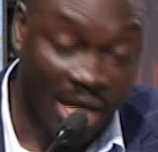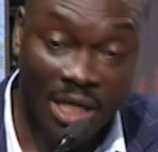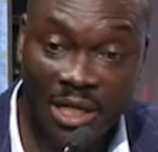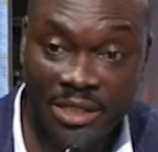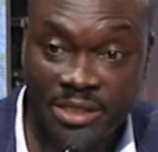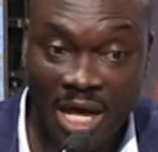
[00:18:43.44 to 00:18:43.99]

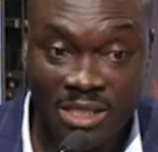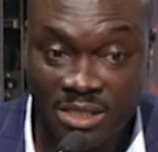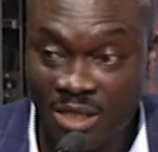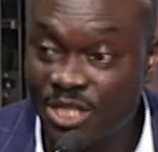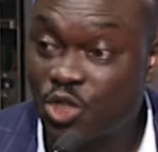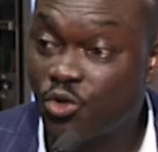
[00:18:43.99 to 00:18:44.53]
let us
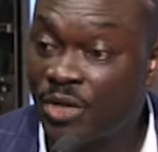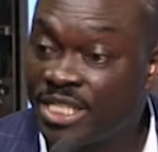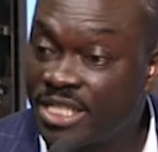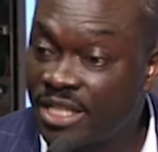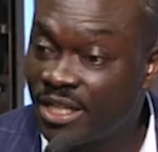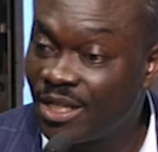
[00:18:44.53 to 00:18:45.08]

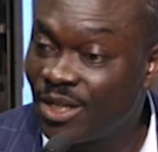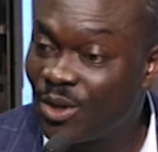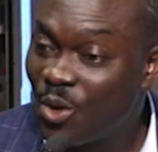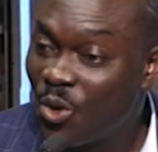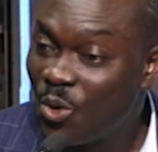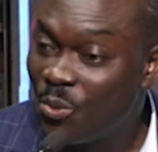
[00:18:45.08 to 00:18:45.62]
strengthen
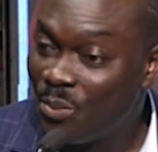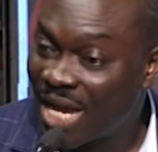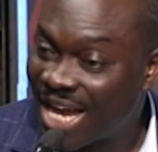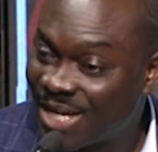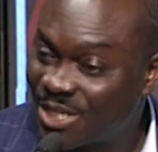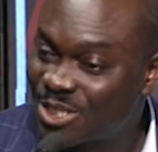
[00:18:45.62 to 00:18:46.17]

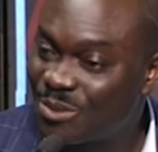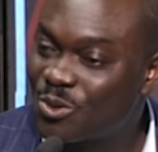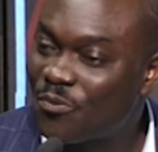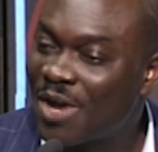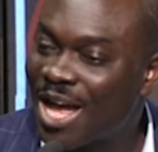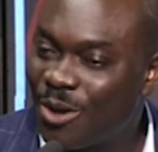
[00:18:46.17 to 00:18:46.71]
mechanisms
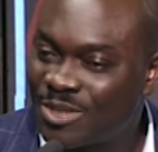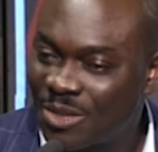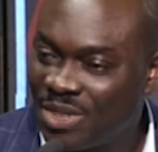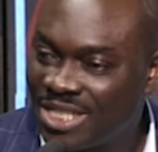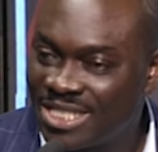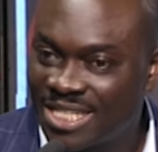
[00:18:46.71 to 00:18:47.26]
of
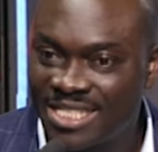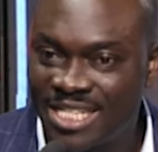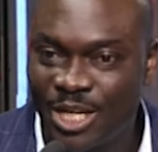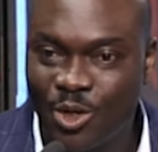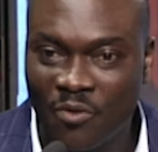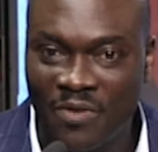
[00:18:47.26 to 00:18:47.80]
accountability that
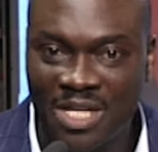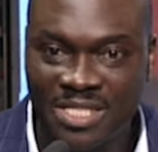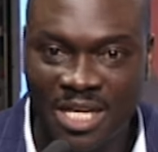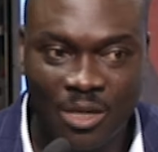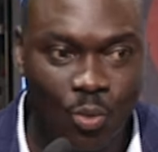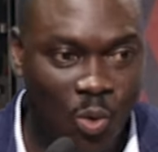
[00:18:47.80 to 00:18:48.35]
any of us
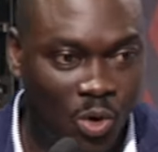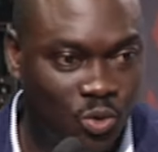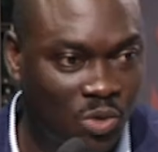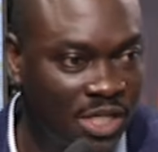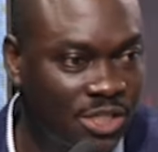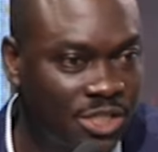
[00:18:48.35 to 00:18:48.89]
can walk to
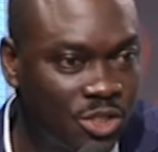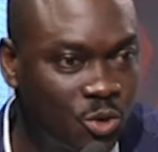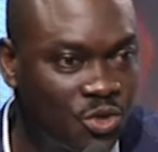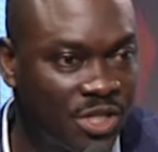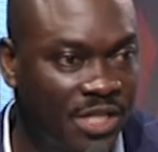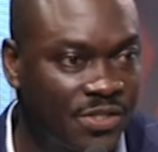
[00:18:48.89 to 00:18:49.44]
an
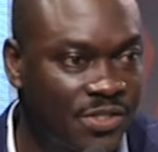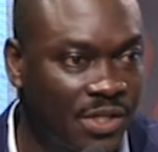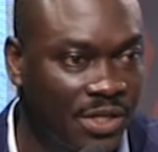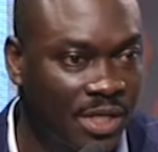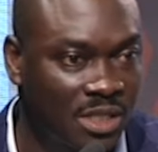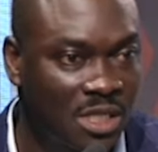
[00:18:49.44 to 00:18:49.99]
institution and say
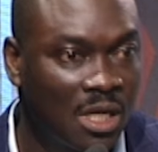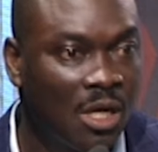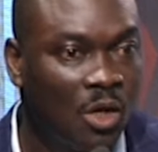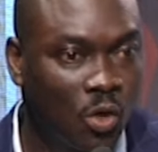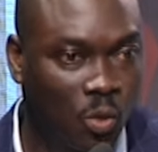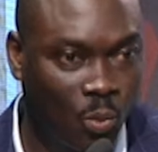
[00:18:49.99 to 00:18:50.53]
that,
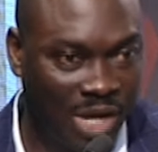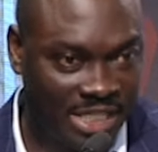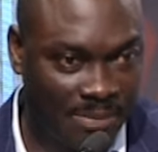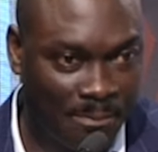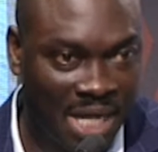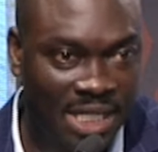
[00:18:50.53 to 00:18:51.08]
look, we are
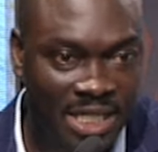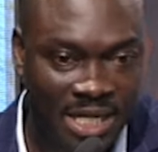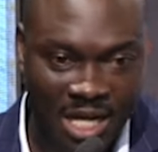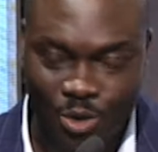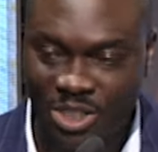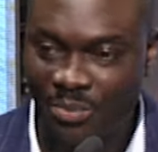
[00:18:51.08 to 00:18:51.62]
demanding
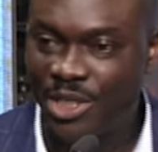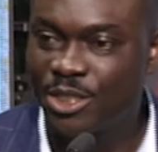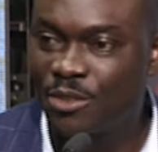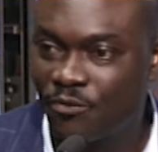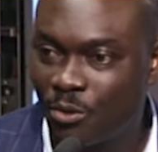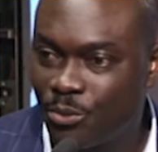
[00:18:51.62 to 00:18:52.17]

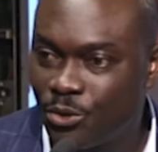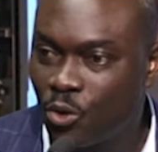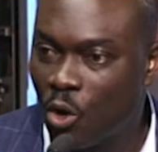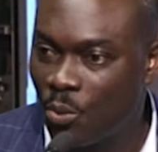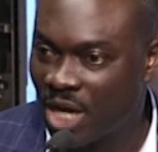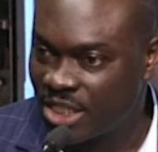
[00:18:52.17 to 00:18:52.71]
accountability from you
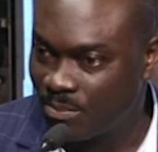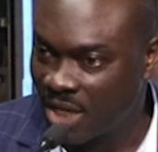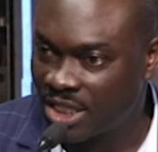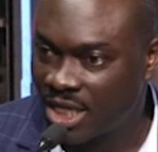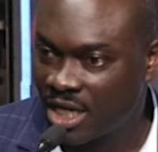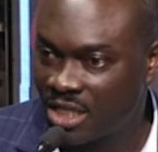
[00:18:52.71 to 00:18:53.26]
or we are
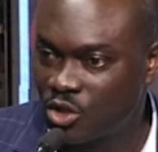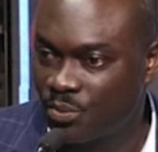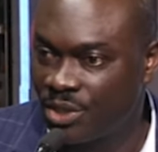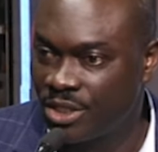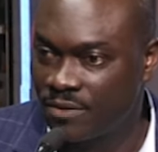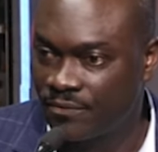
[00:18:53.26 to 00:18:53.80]
demanding
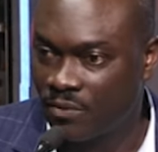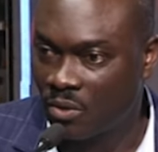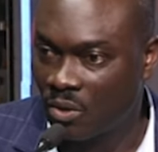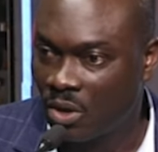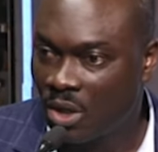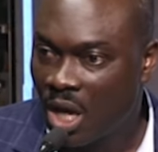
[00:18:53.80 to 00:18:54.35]
accountability
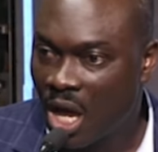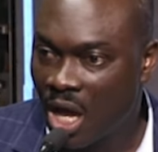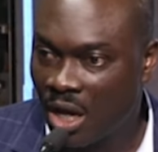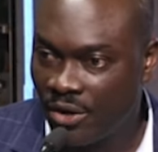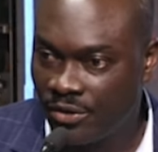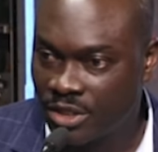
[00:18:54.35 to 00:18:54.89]
for uh,
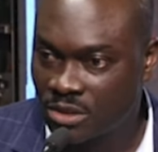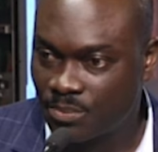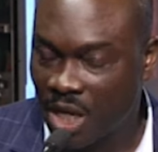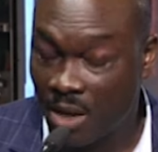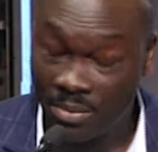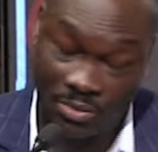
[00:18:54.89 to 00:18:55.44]
iris,
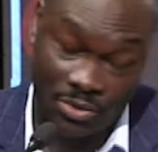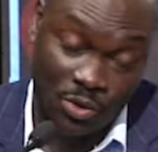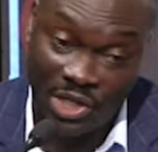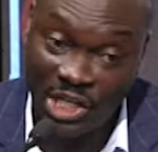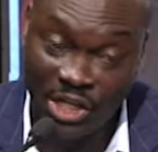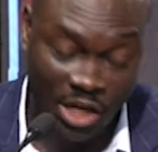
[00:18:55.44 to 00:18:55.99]
uh, you know,
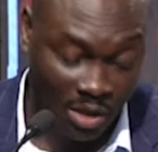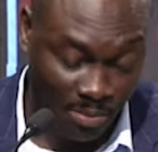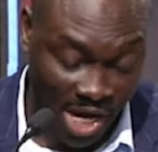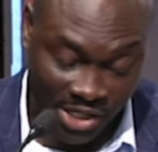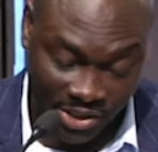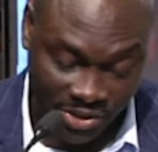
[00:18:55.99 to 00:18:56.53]
illegal
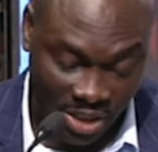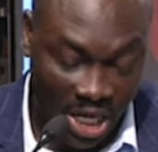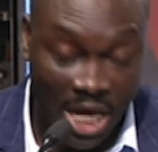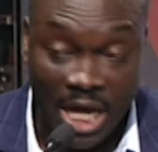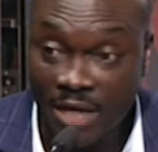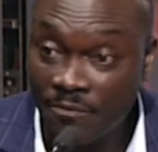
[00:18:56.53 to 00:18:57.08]
miners.
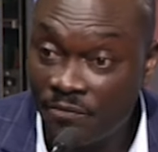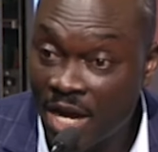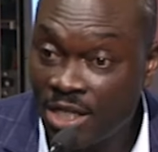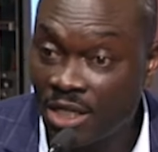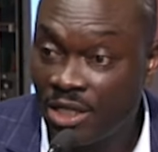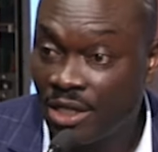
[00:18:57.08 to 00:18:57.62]
And
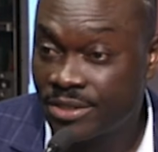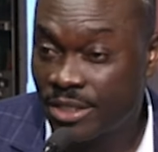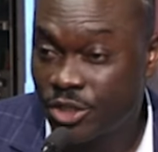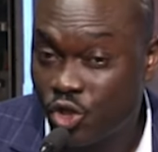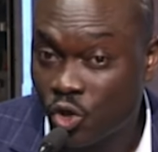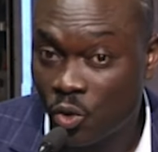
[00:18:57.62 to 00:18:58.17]
finally, let's
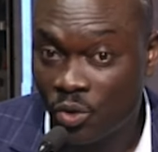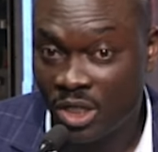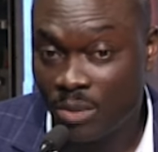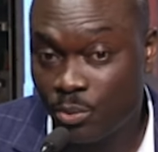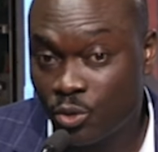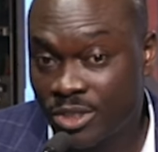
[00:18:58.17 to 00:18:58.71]
ensure that the
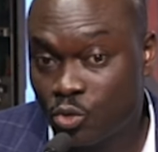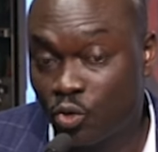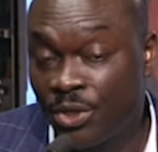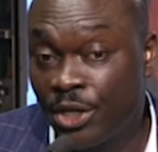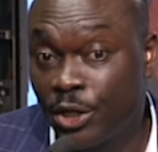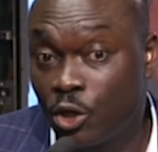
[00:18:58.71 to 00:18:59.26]
process would
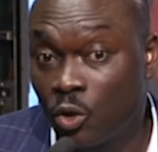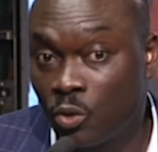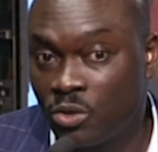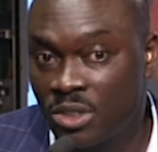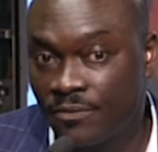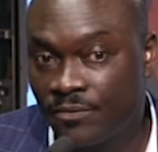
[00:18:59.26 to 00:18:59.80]
be
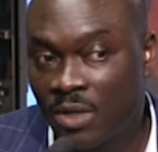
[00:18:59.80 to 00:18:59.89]
inclusive,